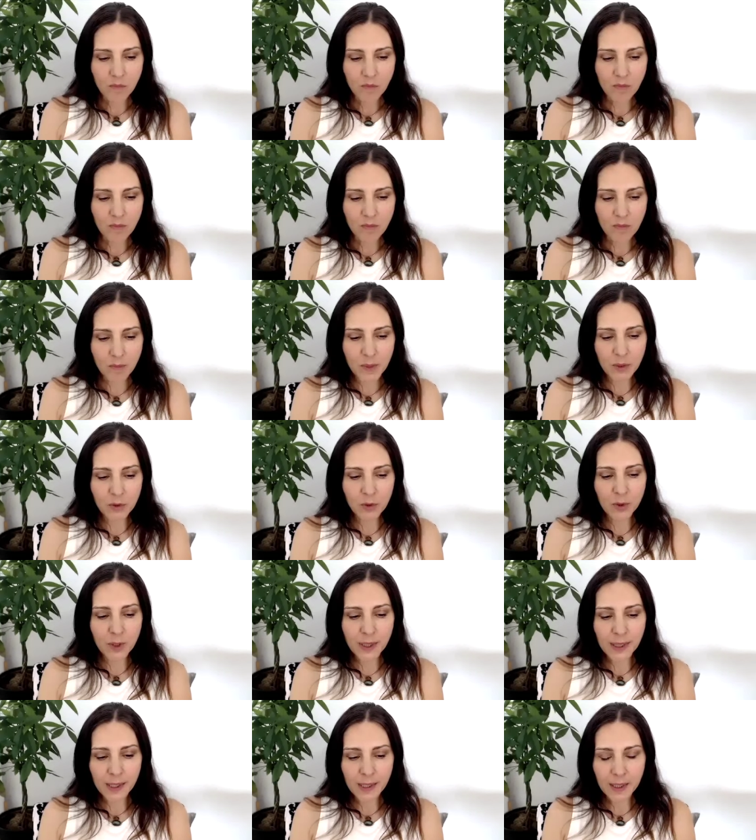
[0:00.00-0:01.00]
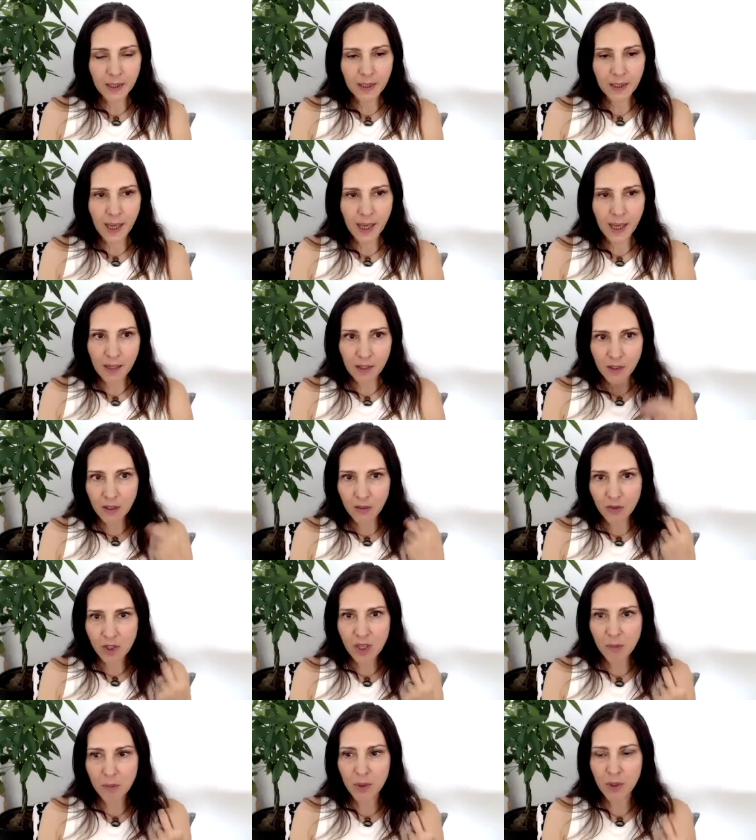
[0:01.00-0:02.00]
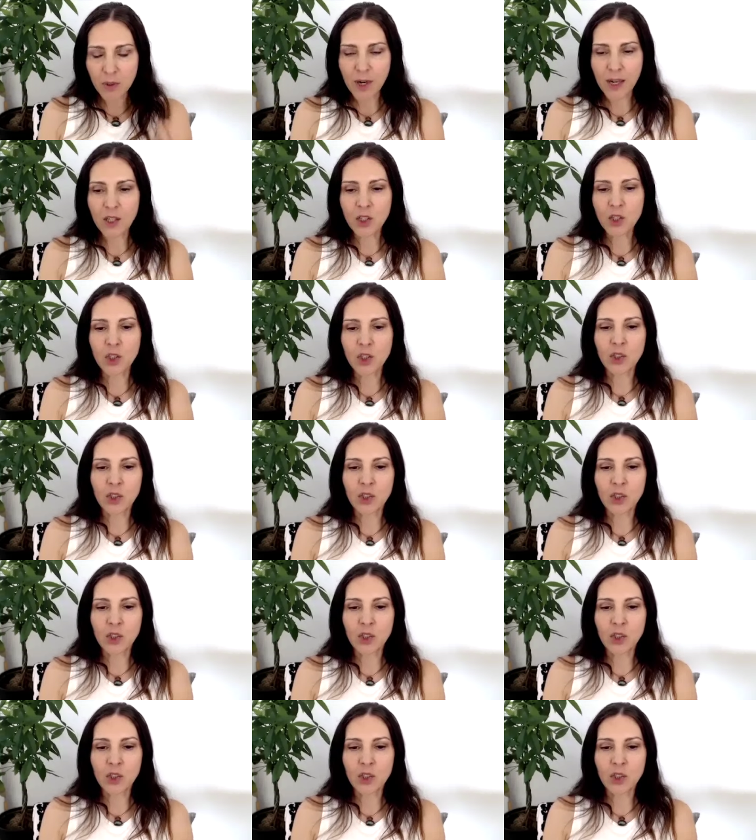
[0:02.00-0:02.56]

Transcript: But really, the end of separation